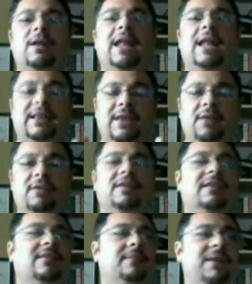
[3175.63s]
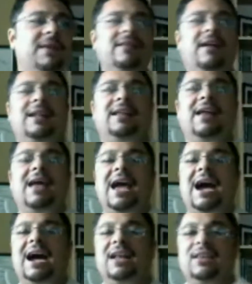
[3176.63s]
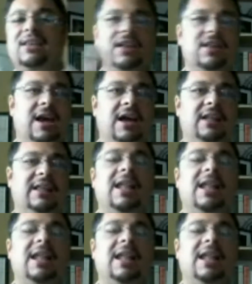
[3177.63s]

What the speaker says: And like Terrence says, depending on the